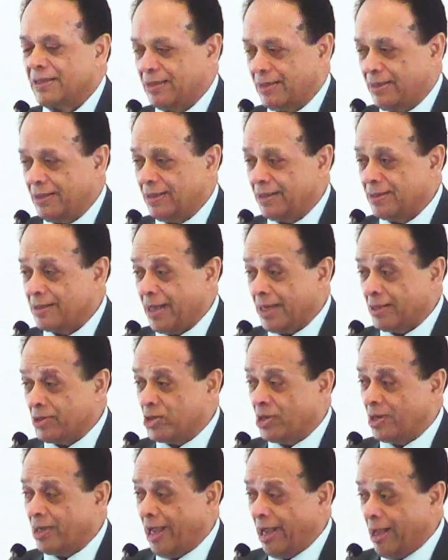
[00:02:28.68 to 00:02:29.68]
it
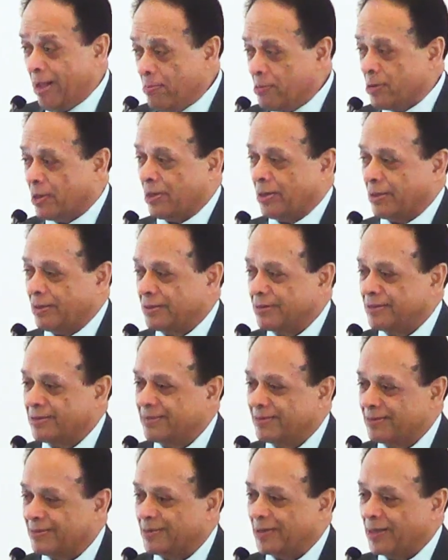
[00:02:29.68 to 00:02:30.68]
actually happened,
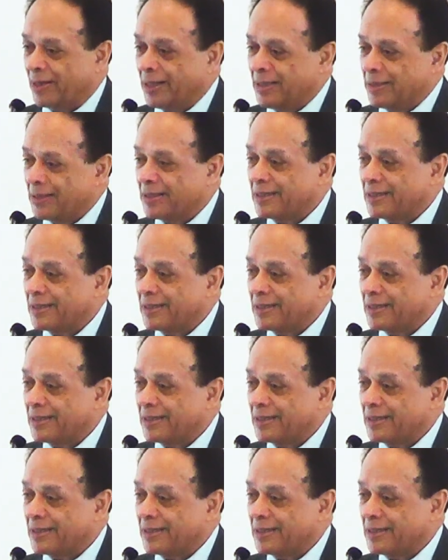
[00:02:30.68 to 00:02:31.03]
right?